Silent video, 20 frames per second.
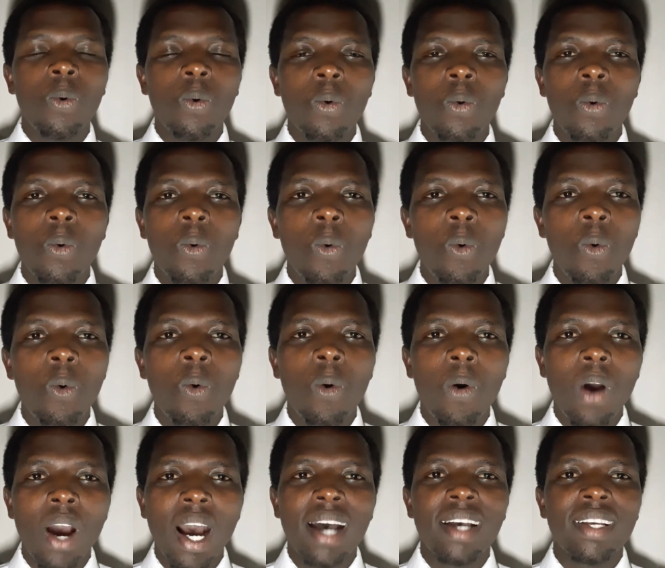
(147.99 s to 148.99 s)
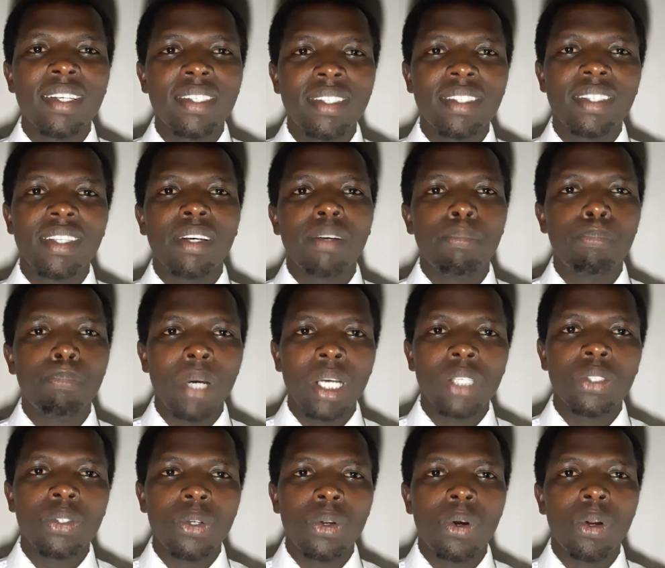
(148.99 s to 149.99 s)
who has the
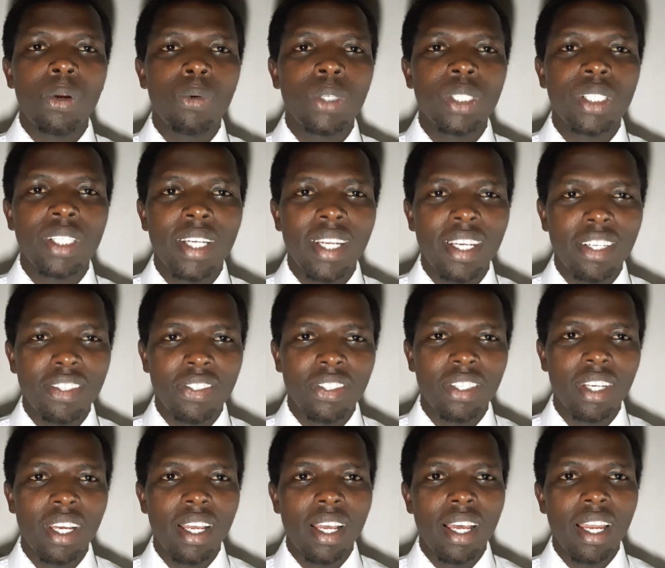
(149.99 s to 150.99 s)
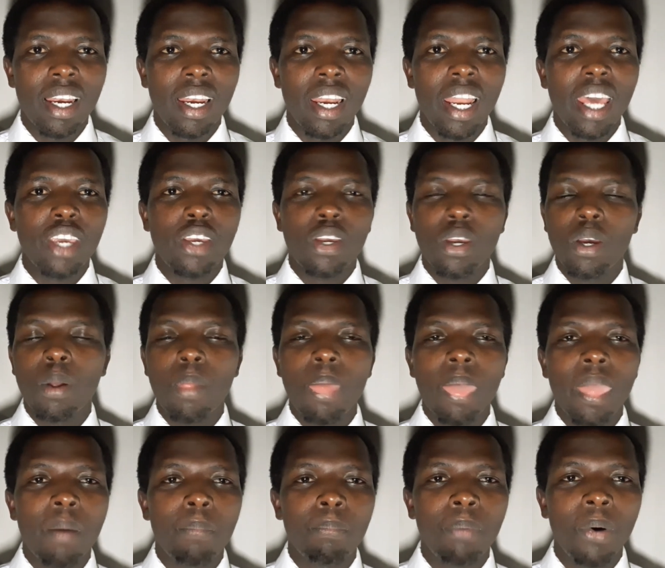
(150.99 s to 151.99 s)
personal witness, like
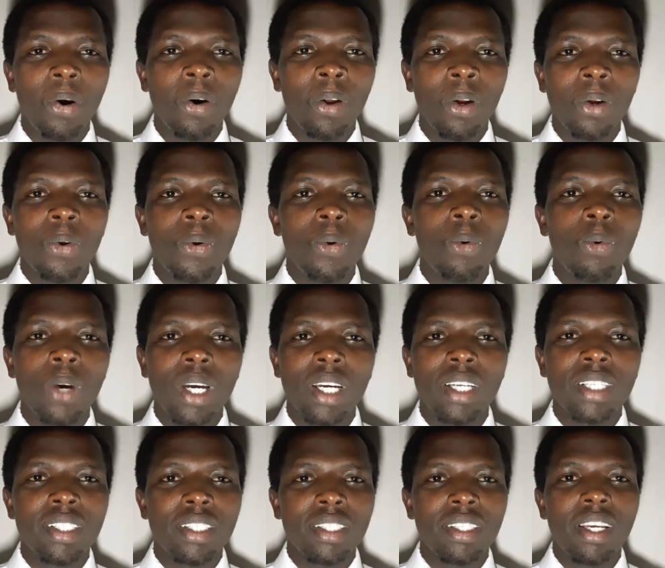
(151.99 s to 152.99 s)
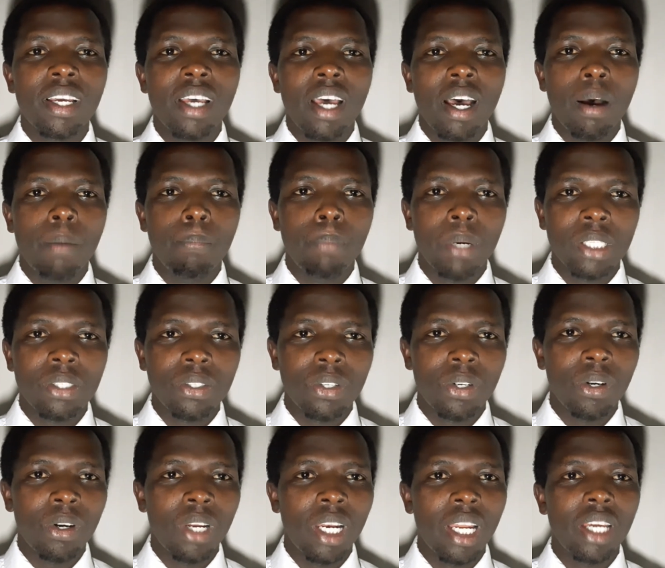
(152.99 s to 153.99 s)
Paul, who has a
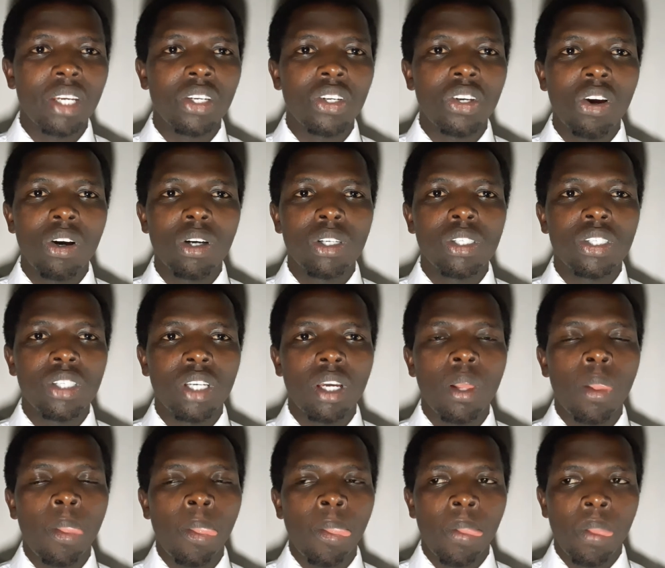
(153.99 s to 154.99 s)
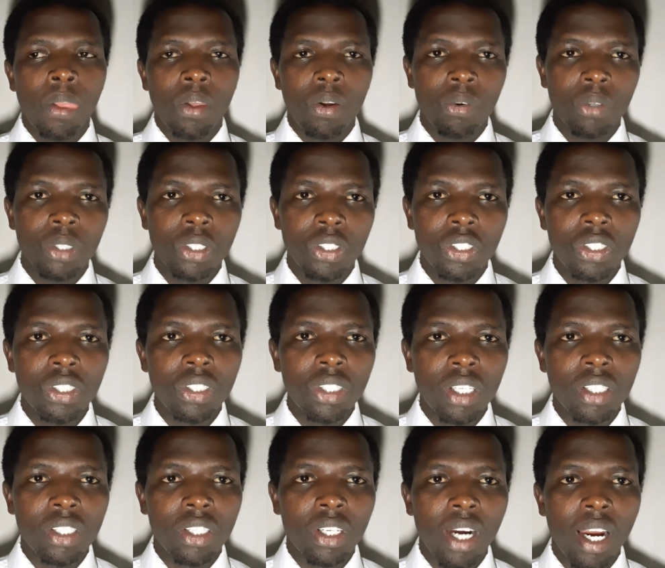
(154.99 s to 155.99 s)
personal encounter with Jesus
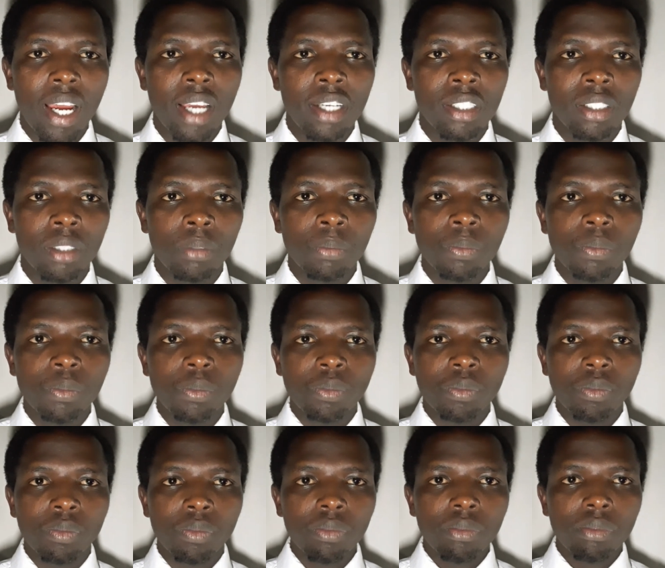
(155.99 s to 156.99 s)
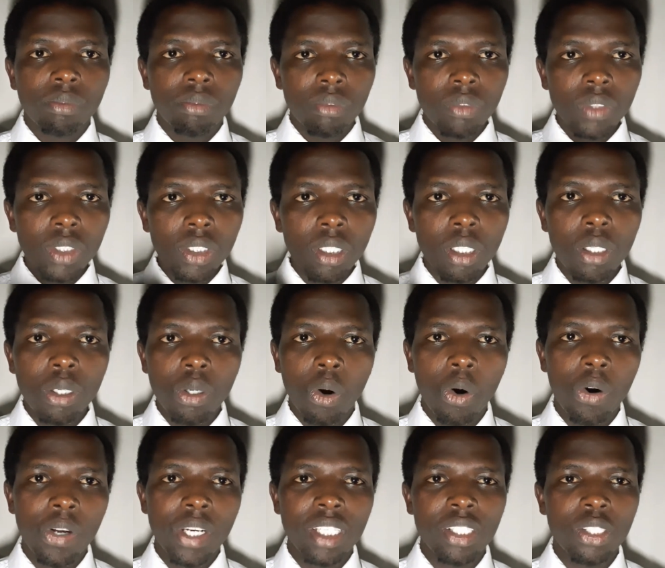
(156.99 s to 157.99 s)
Christ
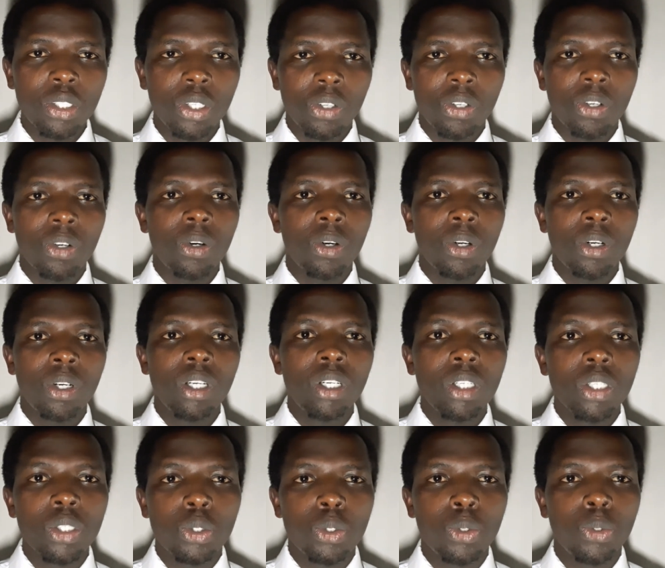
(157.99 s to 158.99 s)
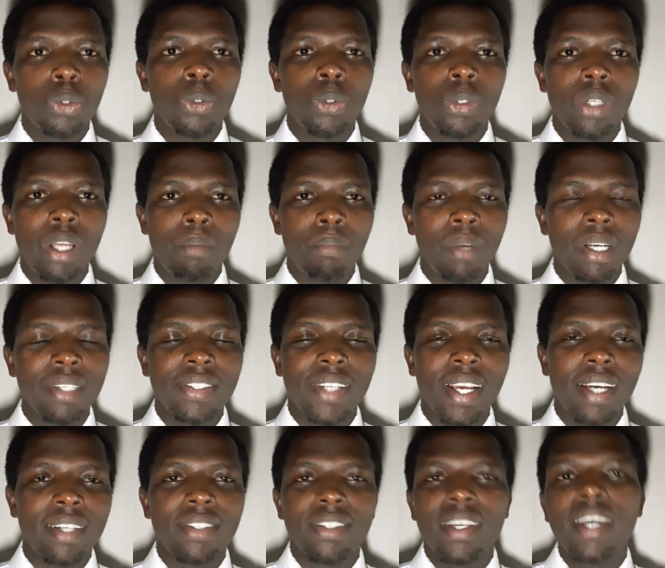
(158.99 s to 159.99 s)
on his road to
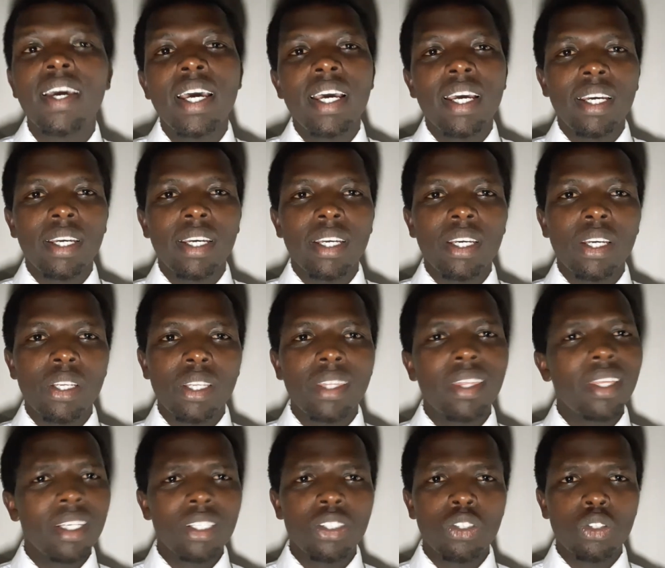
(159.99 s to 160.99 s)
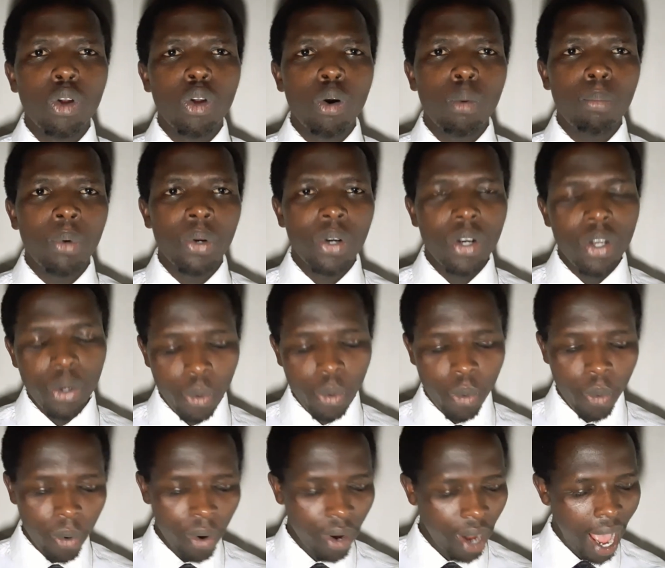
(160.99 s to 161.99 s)
Damascus. There is nobody
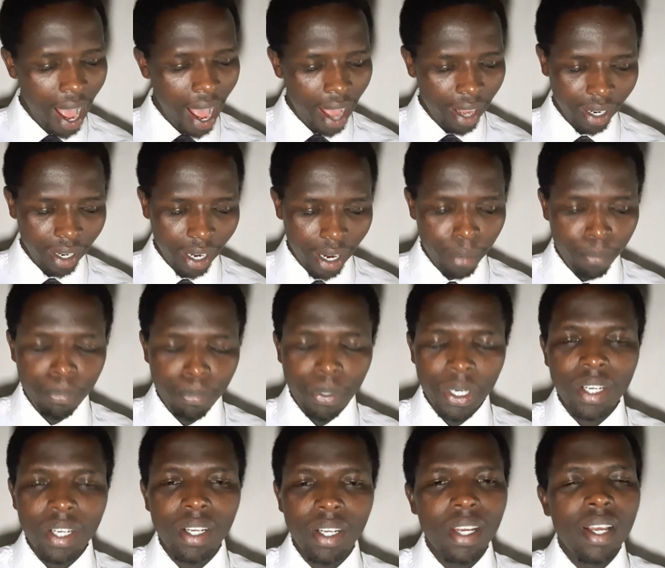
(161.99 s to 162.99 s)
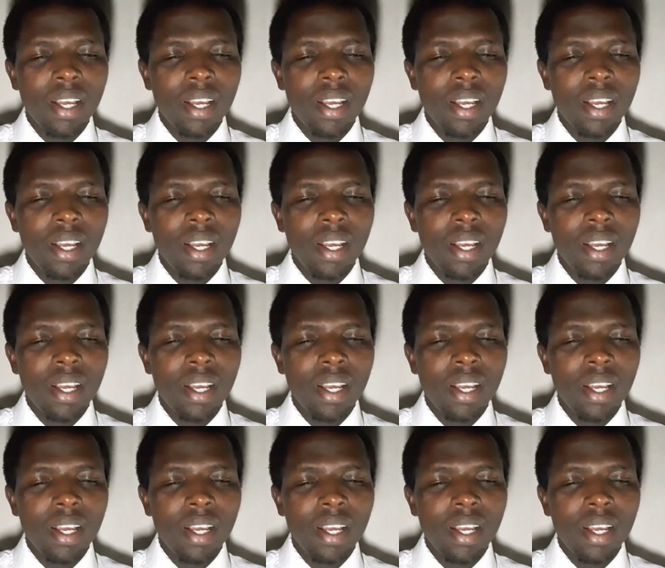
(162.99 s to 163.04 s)
who can bring